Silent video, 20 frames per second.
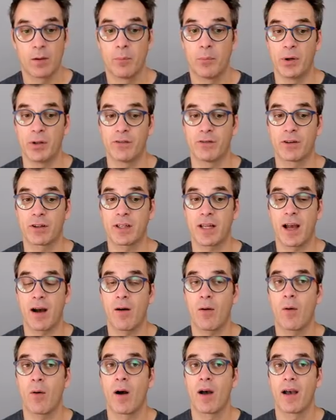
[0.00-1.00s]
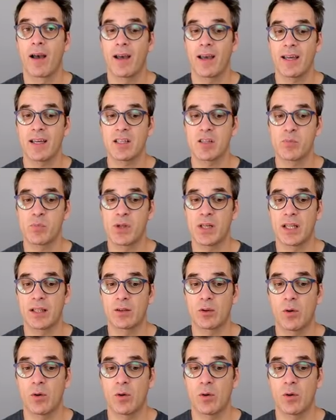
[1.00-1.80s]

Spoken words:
But for now, ASP.NET